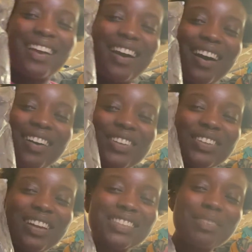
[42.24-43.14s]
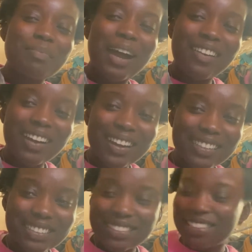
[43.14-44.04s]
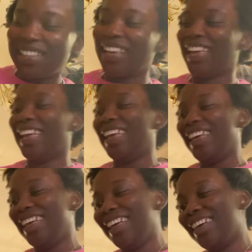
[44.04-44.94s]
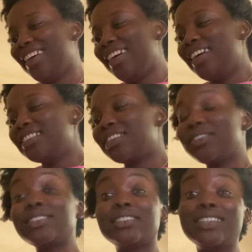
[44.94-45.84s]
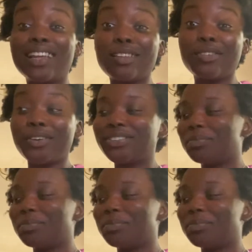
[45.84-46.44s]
are you not embarrassed? So it's Nella Rose